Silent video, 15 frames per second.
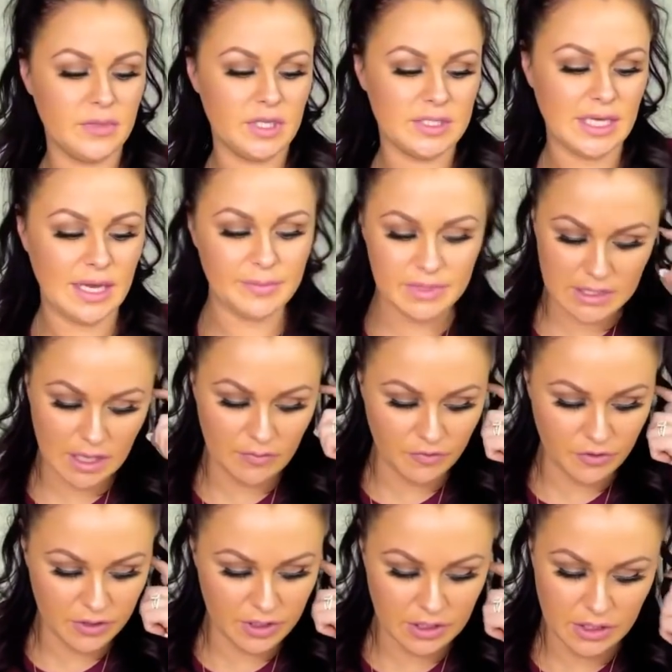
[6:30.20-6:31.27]
The time has come
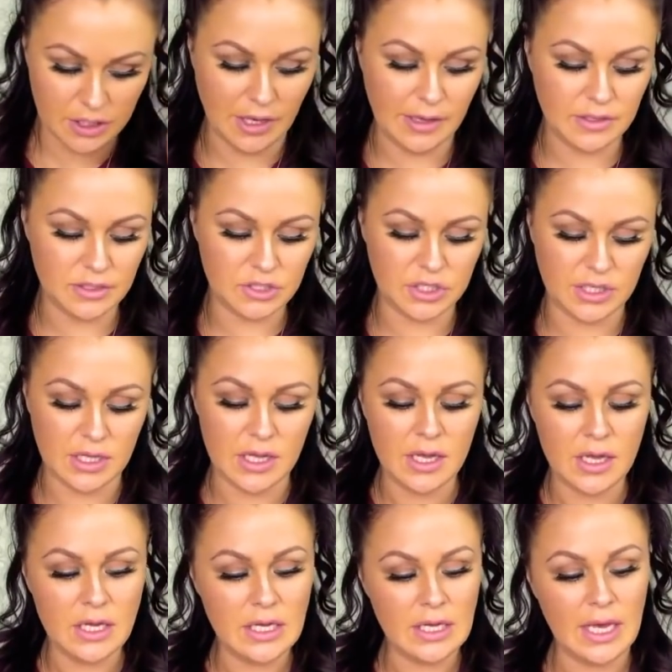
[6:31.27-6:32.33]
for you to clear your energy
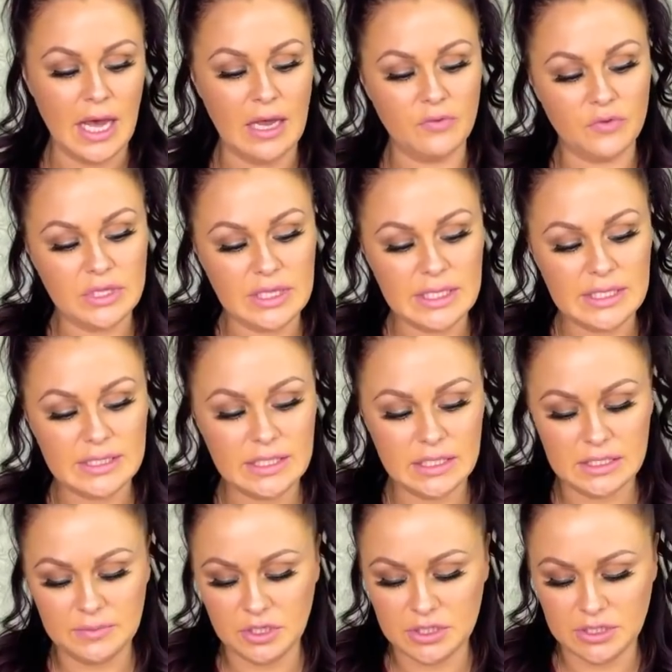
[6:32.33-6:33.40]
and release
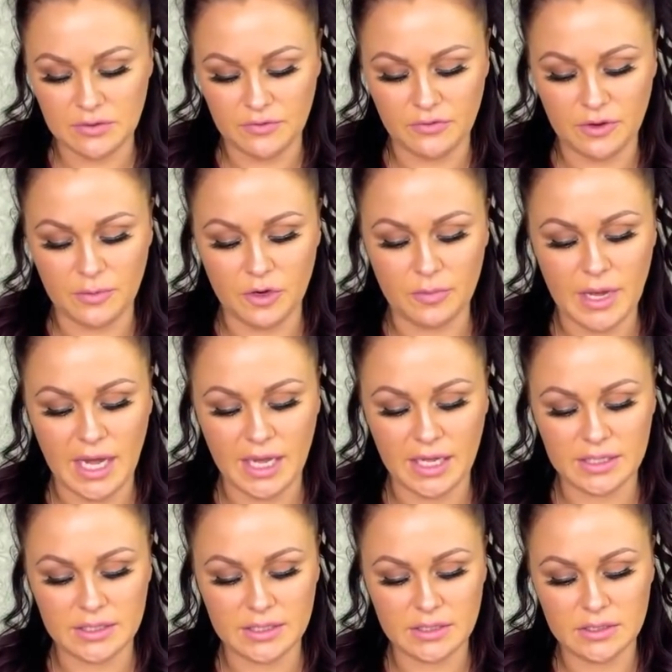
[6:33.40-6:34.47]
this person from your
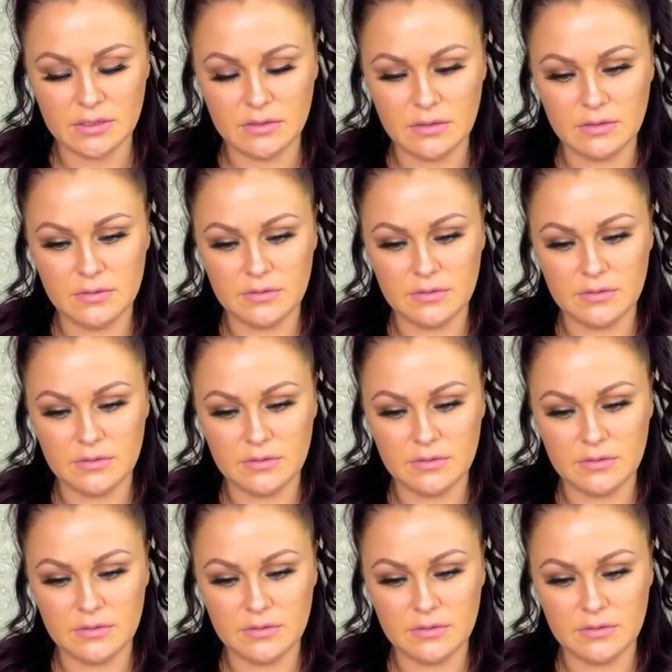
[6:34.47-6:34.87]
past.